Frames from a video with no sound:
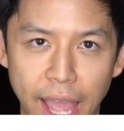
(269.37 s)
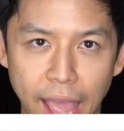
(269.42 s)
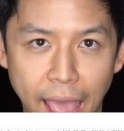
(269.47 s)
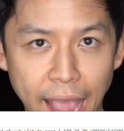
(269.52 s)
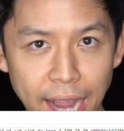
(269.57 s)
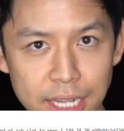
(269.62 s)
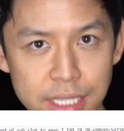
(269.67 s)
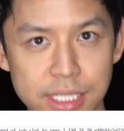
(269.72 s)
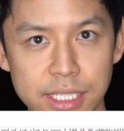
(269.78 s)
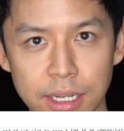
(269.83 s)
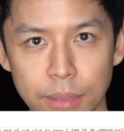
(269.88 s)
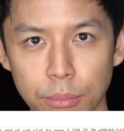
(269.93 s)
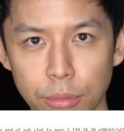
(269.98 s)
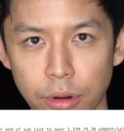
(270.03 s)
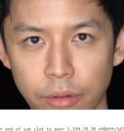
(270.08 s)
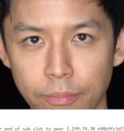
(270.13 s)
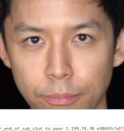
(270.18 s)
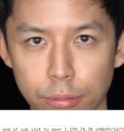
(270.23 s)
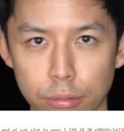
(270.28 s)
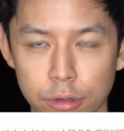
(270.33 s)
X number
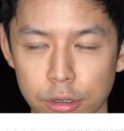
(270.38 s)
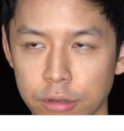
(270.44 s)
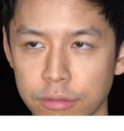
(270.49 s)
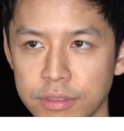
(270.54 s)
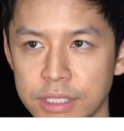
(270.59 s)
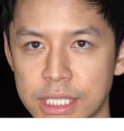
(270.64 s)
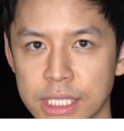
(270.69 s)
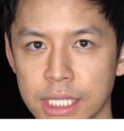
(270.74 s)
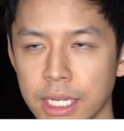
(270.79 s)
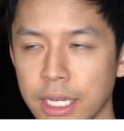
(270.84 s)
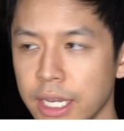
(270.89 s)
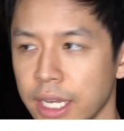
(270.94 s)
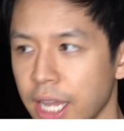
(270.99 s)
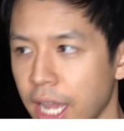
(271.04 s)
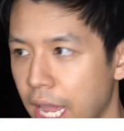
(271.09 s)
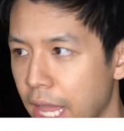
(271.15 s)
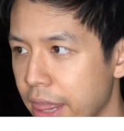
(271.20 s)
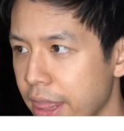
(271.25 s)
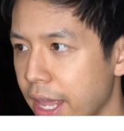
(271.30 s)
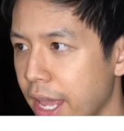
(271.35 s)
of proofs,
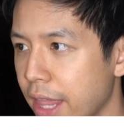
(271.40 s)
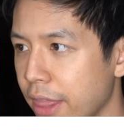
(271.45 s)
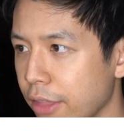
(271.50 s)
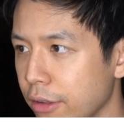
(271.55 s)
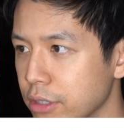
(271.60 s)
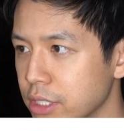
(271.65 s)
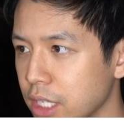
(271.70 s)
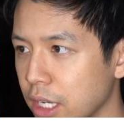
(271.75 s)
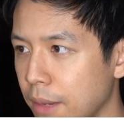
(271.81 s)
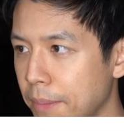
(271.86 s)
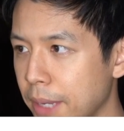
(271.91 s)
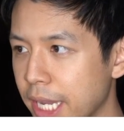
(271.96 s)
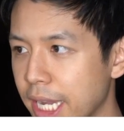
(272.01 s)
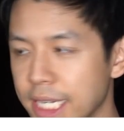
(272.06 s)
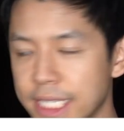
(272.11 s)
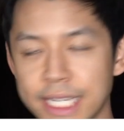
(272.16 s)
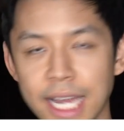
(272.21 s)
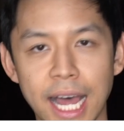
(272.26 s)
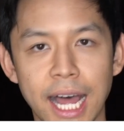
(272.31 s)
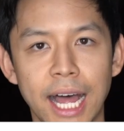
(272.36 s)
and then there's going to be a
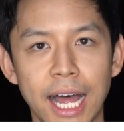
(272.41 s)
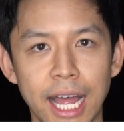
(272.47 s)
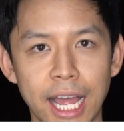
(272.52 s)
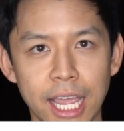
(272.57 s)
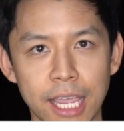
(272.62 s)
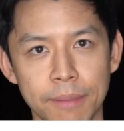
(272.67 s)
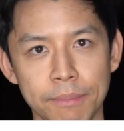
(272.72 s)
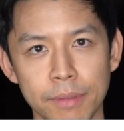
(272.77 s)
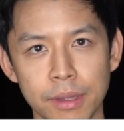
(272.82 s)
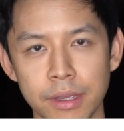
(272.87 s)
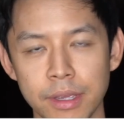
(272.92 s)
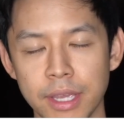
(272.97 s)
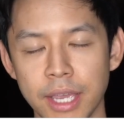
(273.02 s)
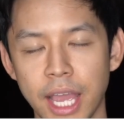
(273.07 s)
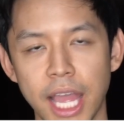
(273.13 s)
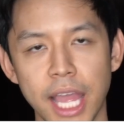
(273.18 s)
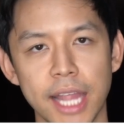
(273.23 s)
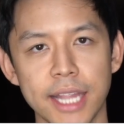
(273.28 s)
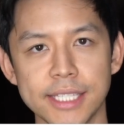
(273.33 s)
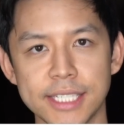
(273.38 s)
time,
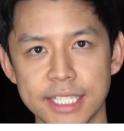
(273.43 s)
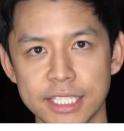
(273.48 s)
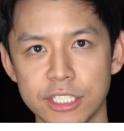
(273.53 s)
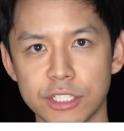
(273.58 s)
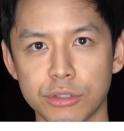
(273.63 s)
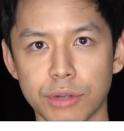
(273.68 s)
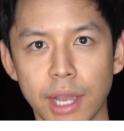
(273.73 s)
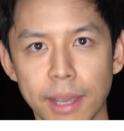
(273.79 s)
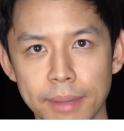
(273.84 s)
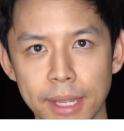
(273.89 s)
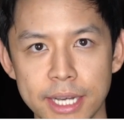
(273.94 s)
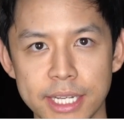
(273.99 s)
and it's going to describe that